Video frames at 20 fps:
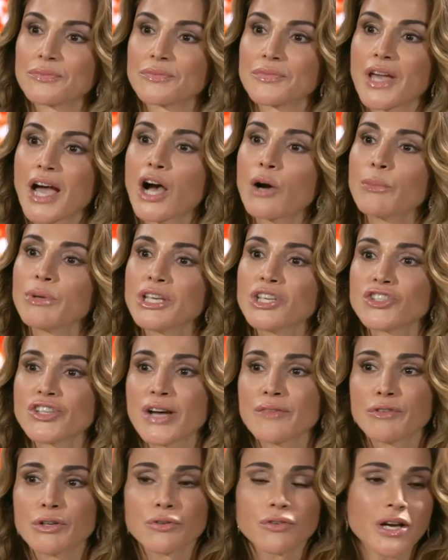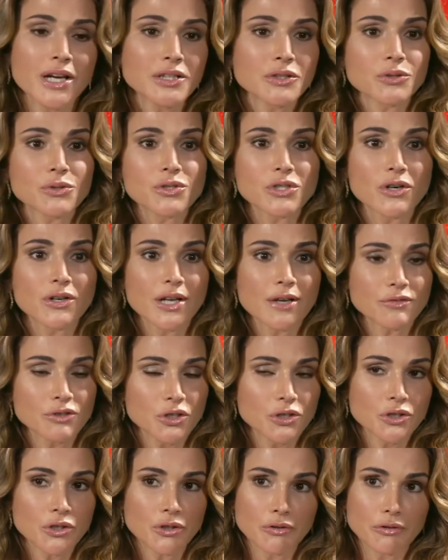How many Javan rhinos are left
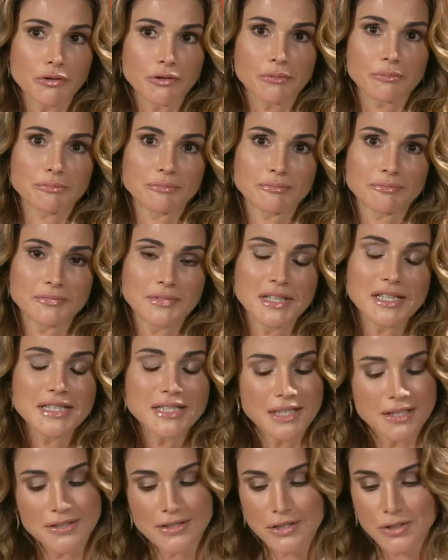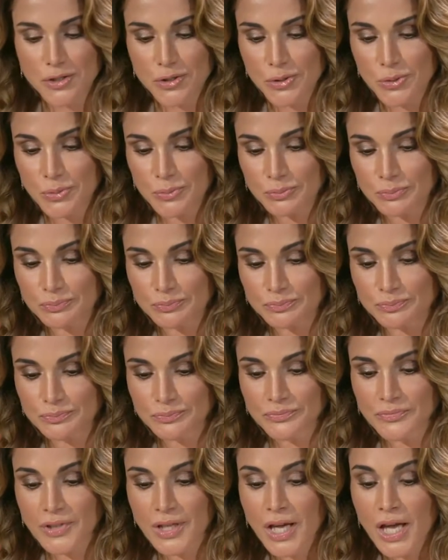on Earth? 62.
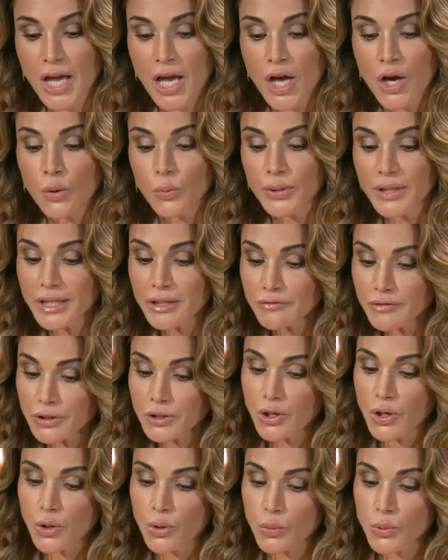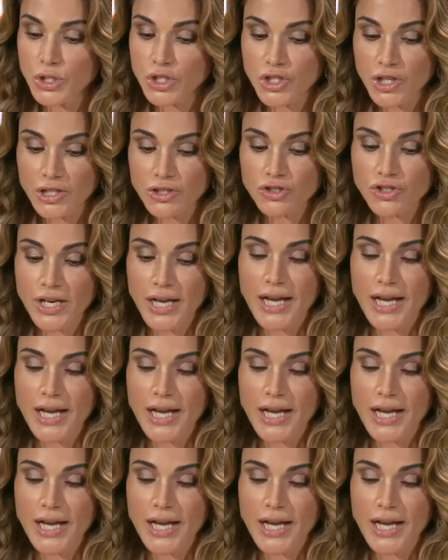We even know which country